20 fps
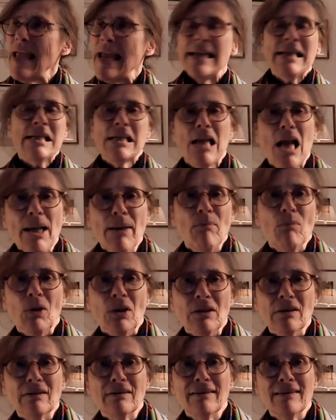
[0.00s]

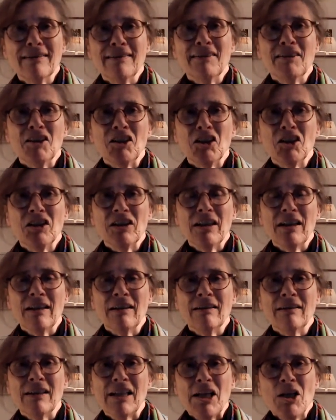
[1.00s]
excitement
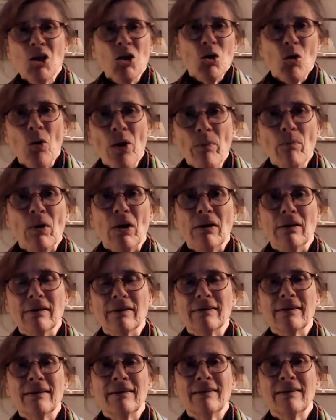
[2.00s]
and
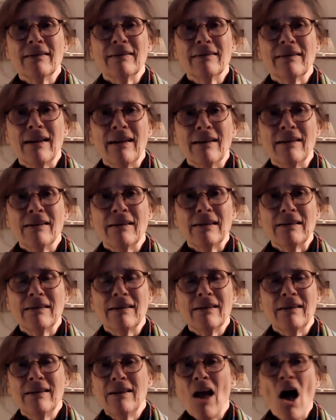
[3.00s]
enjoyment and
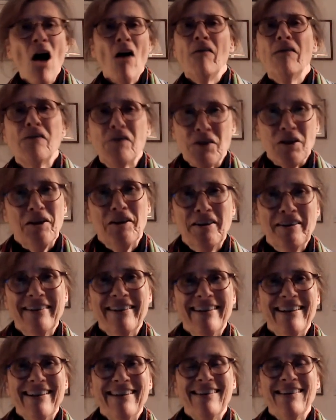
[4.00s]
laughter
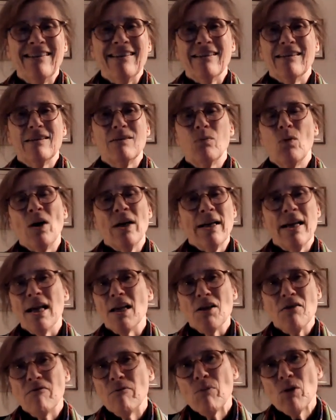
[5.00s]
that one
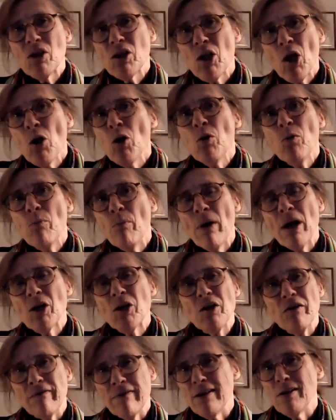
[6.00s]
gets from so
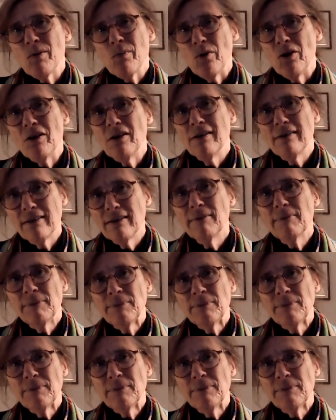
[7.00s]
much of his work.